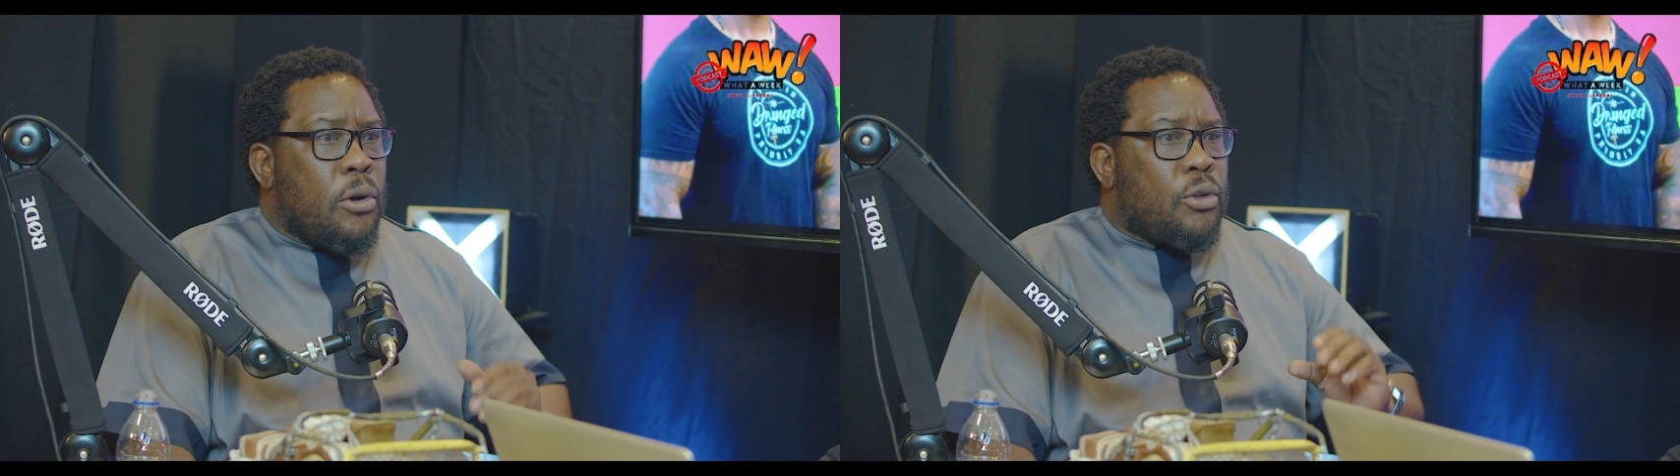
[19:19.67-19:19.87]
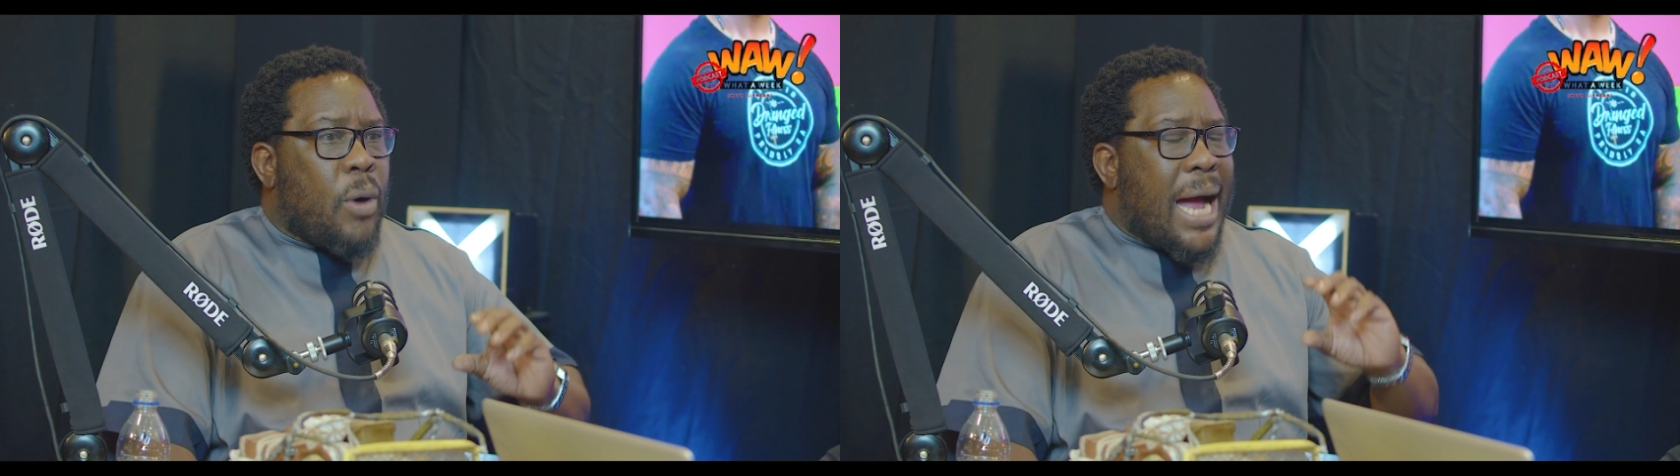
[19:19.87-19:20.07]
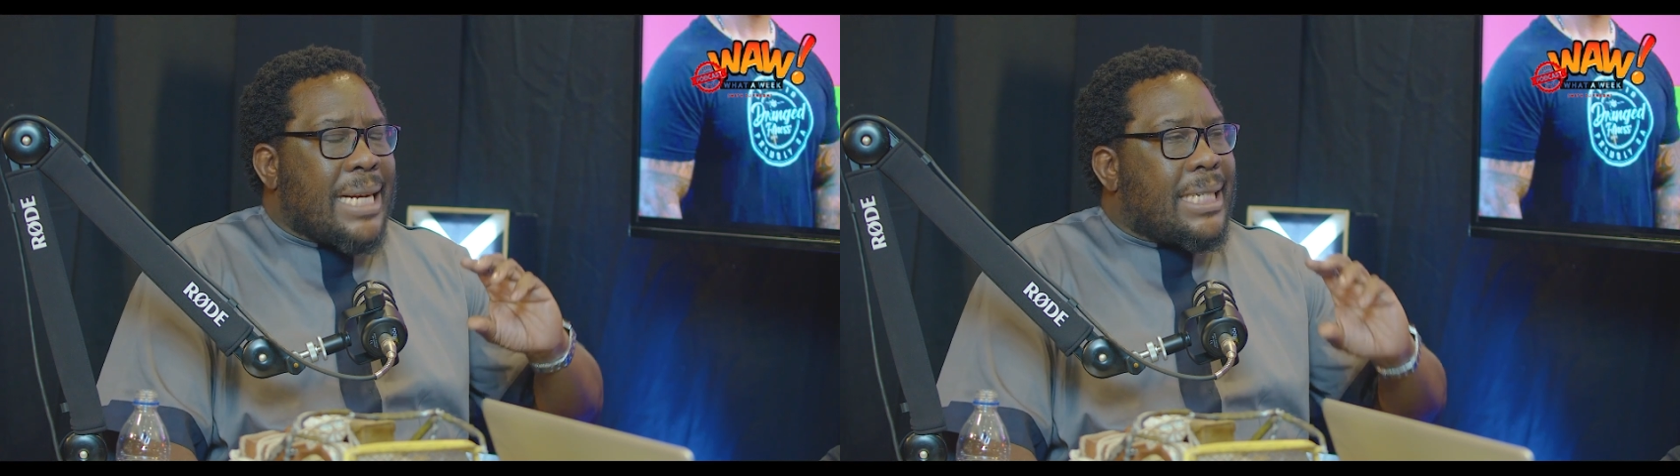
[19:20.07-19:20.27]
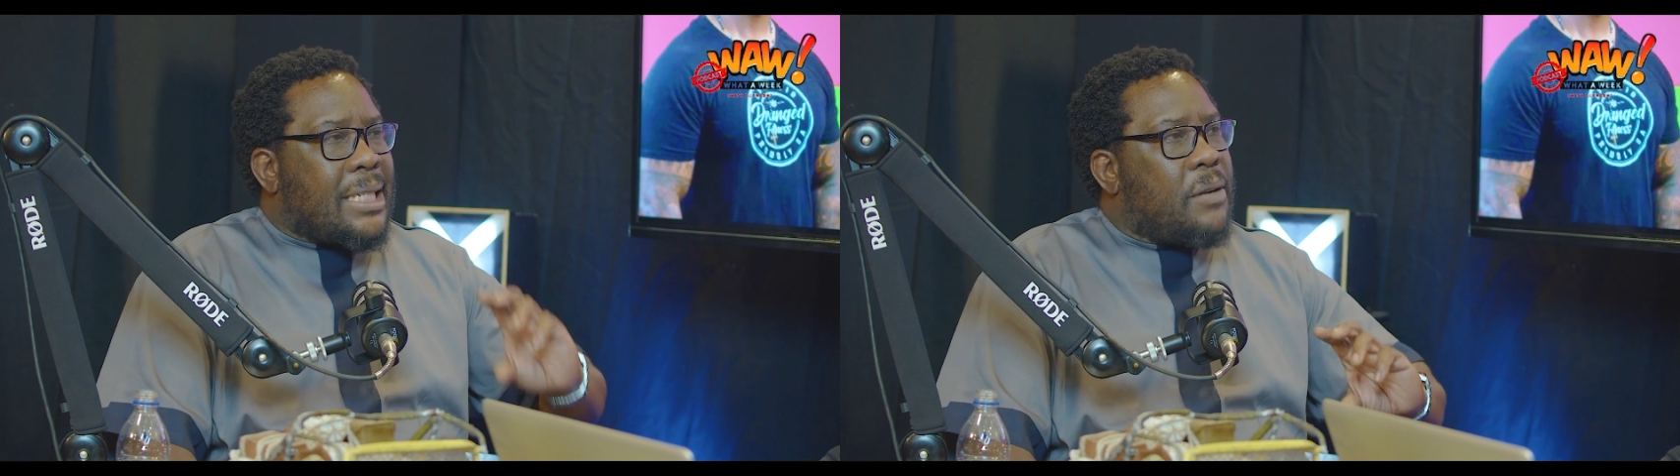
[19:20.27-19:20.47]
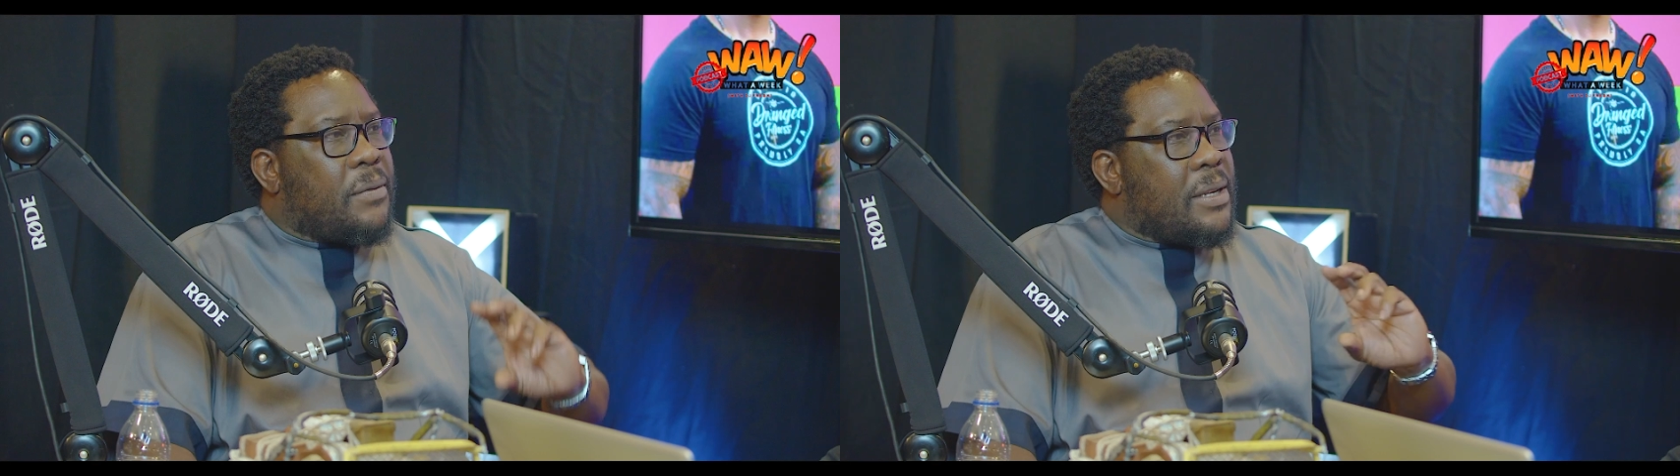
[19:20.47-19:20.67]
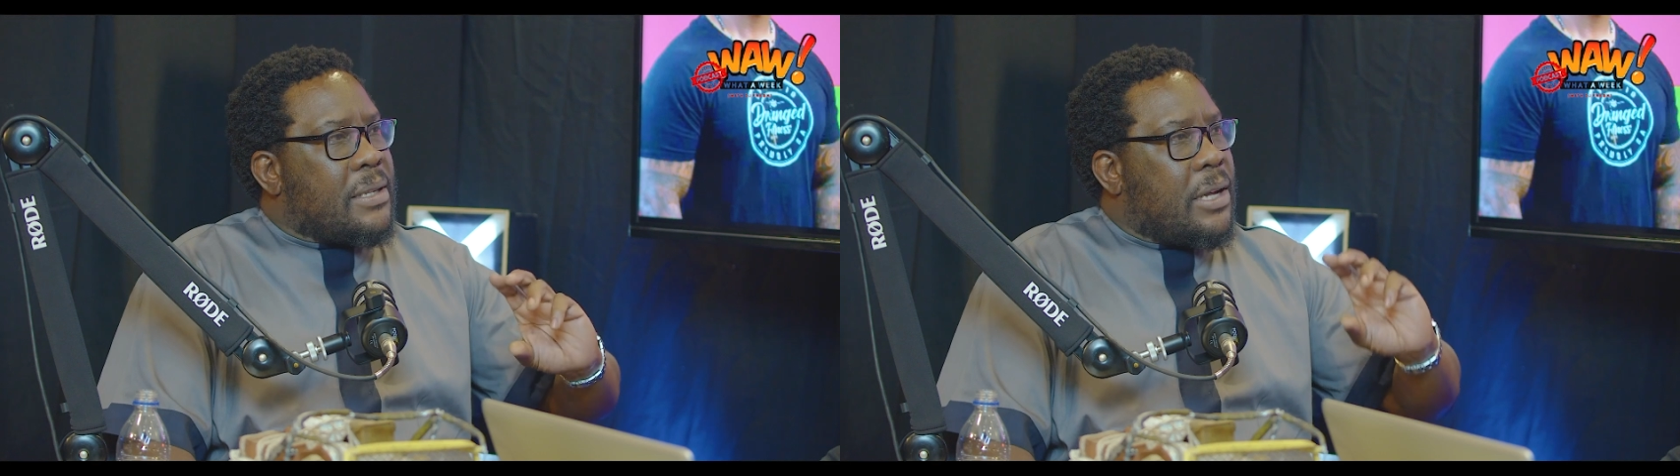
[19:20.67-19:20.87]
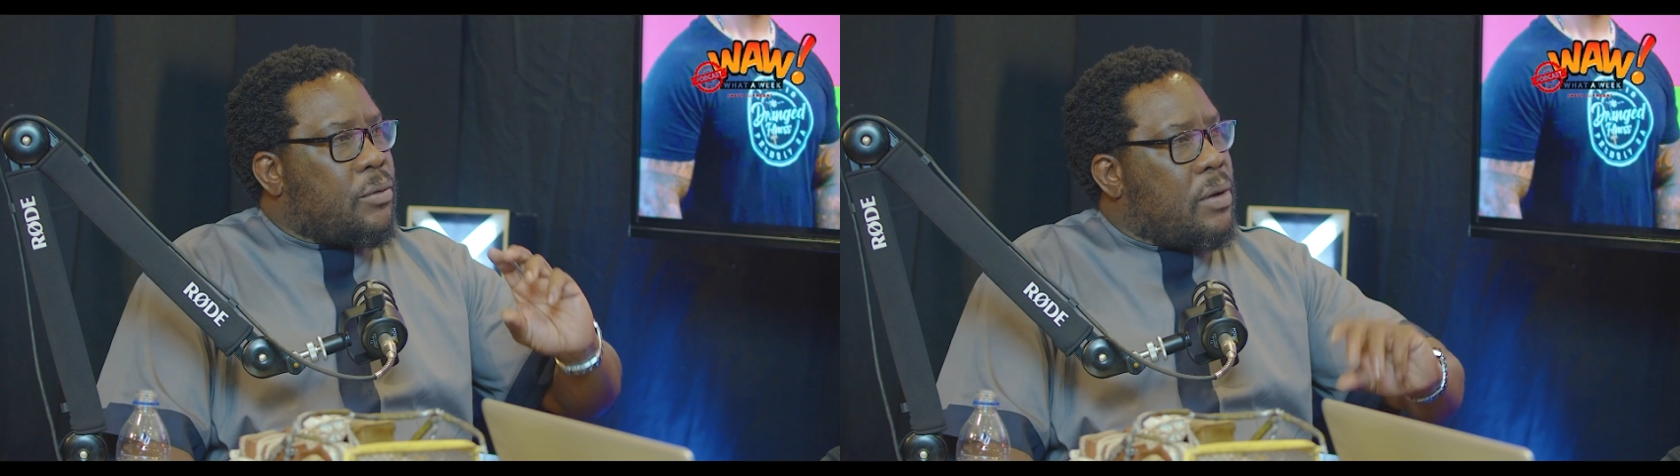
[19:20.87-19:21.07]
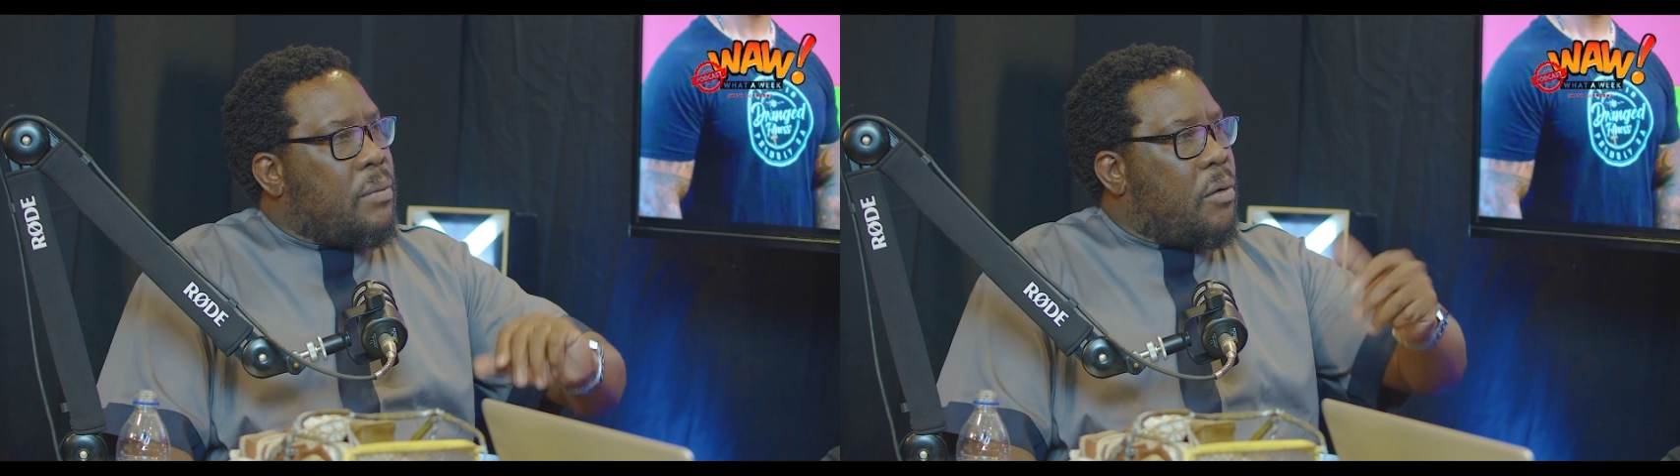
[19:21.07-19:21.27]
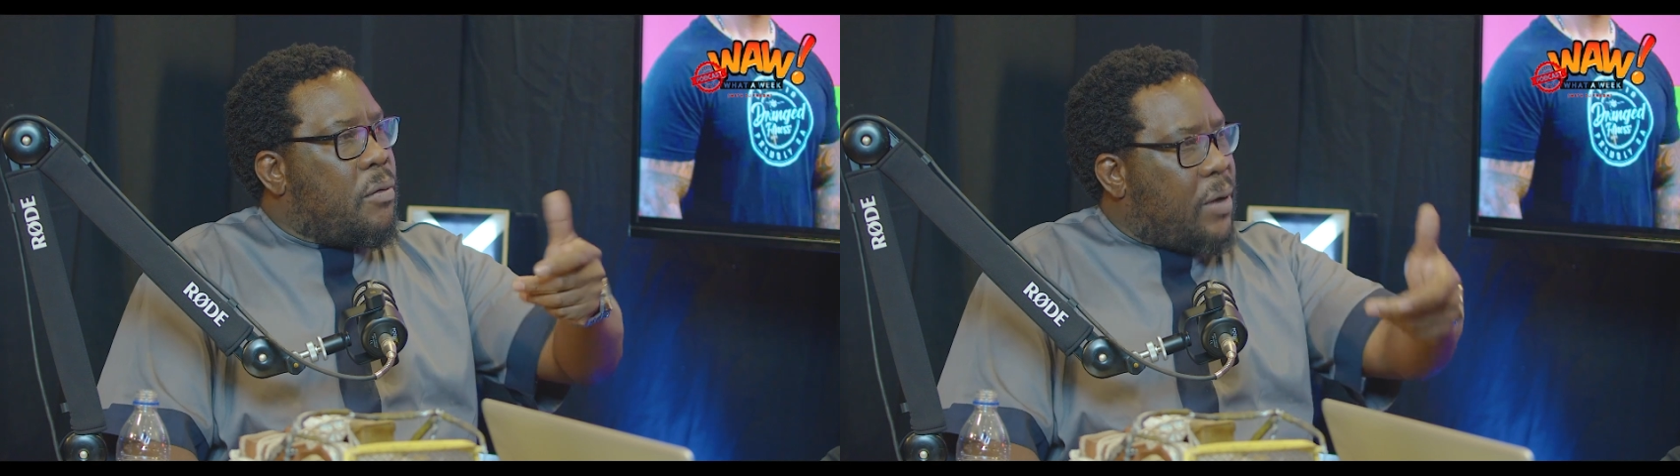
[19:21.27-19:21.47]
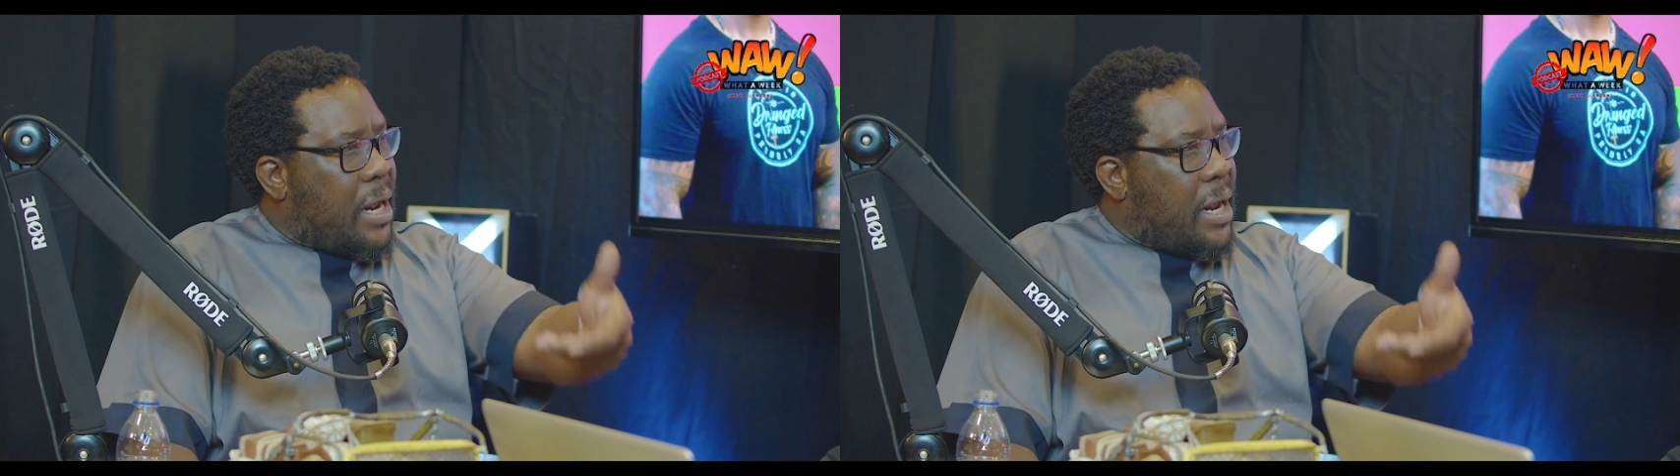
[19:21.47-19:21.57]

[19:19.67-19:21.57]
to achieve things that will move